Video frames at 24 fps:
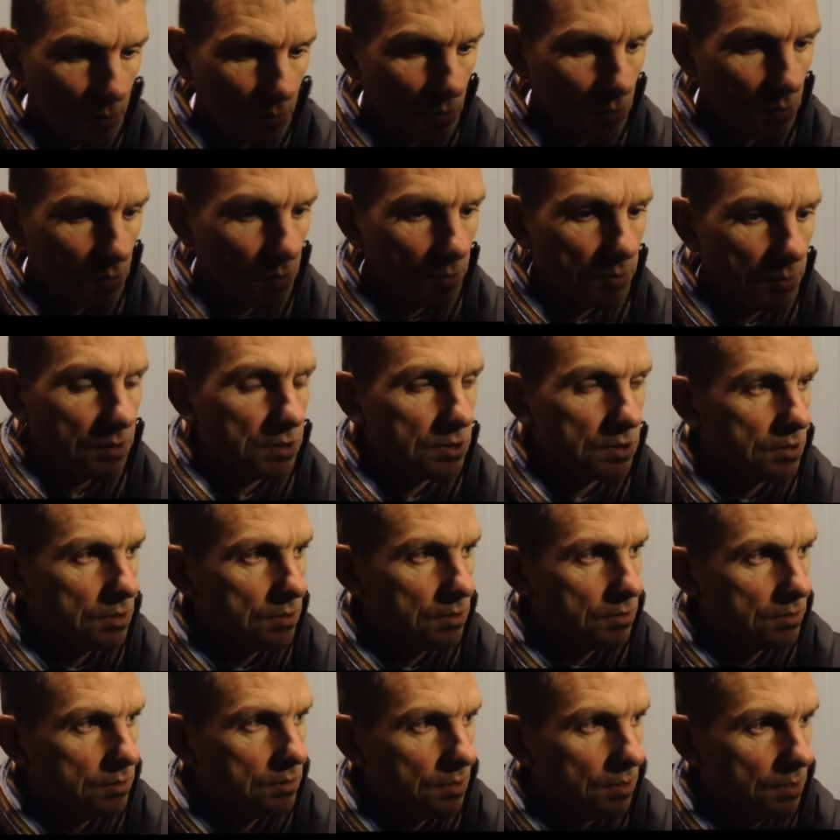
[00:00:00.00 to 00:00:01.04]
Paul Lewis
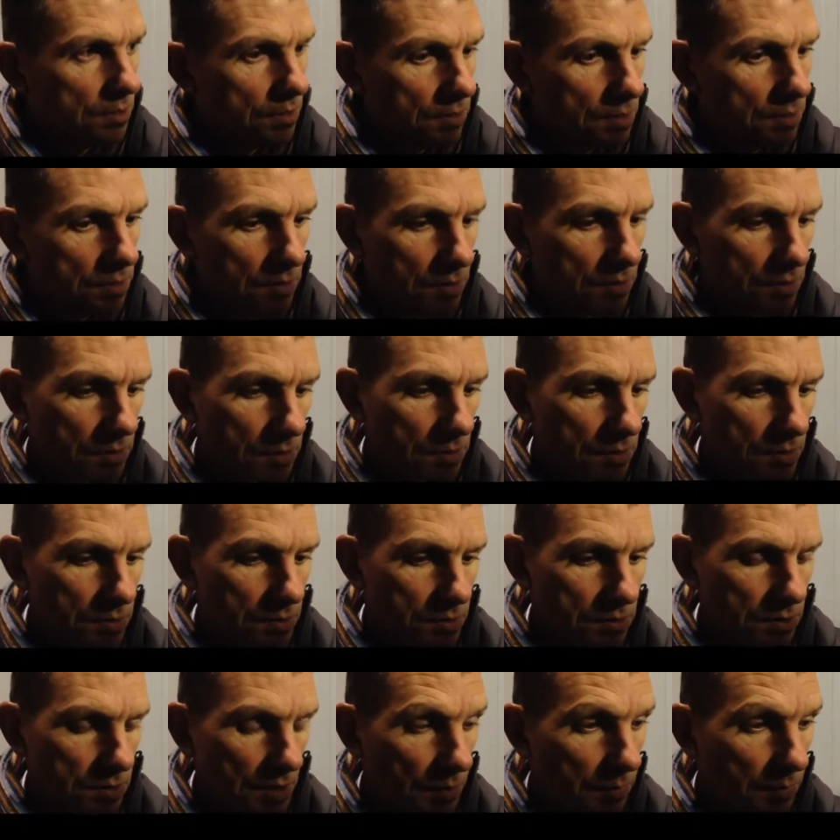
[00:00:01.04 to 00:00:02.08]
and
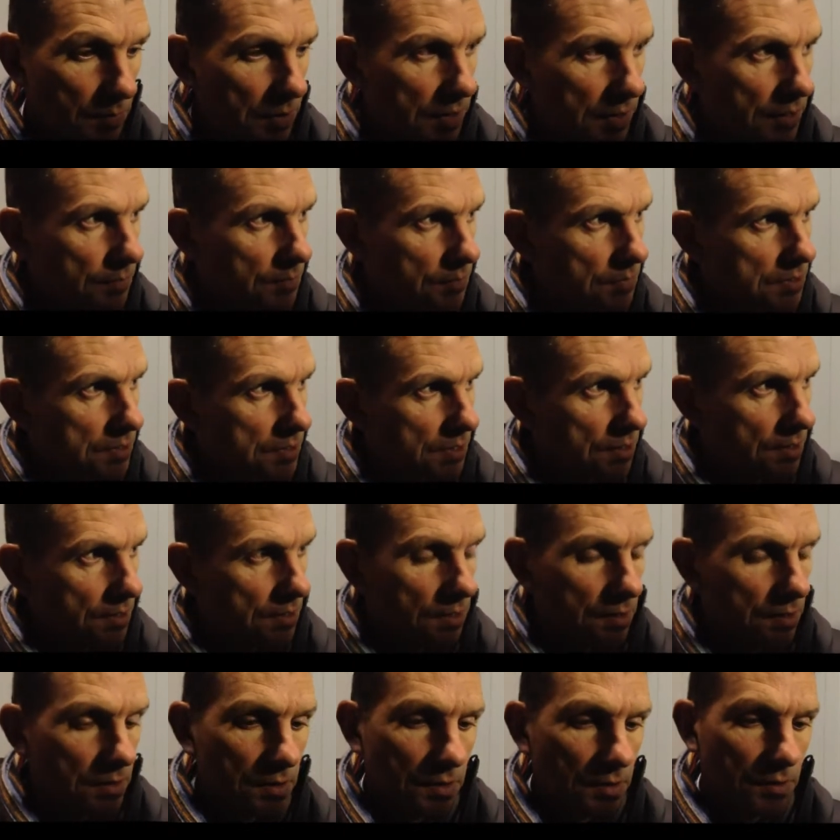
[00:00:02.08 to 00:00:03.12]
JP in
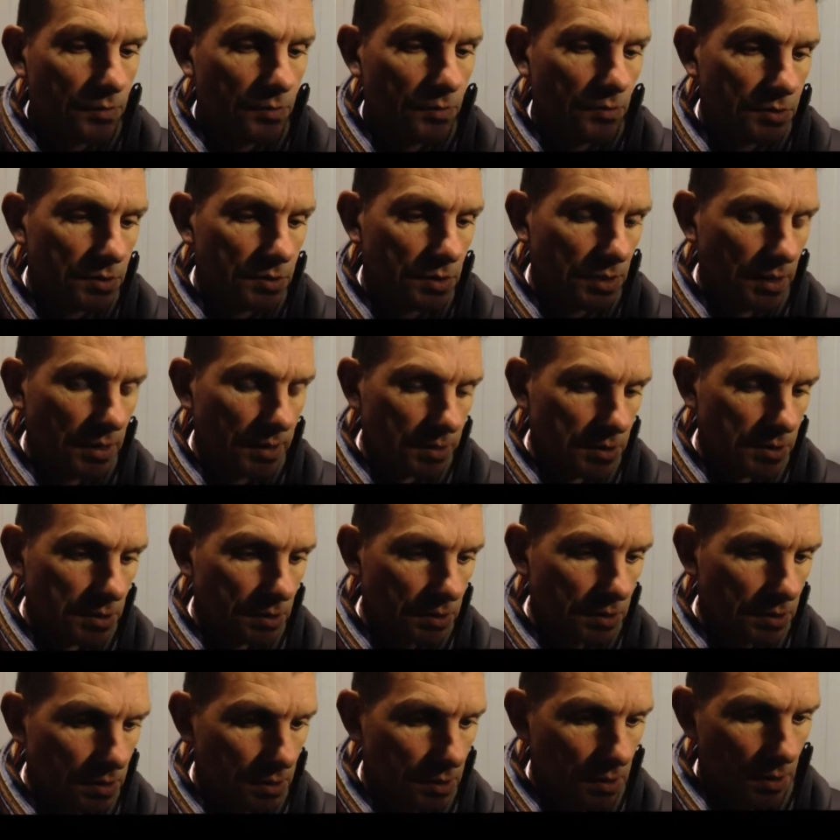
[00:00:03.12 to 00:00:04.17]
particular, I thought did
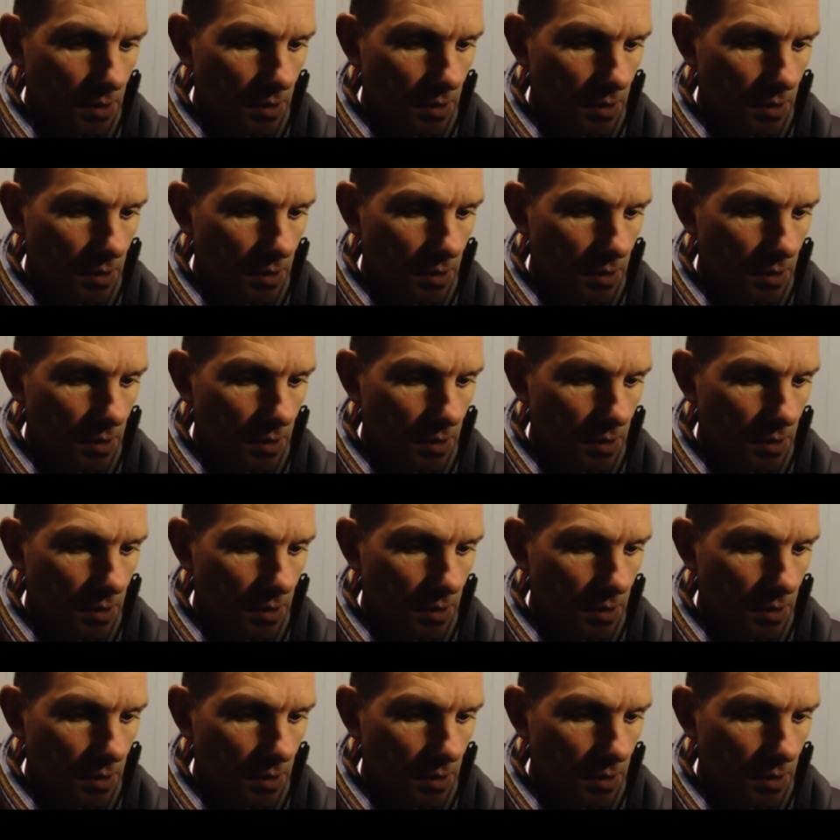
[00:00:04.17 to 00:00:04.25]
excellent.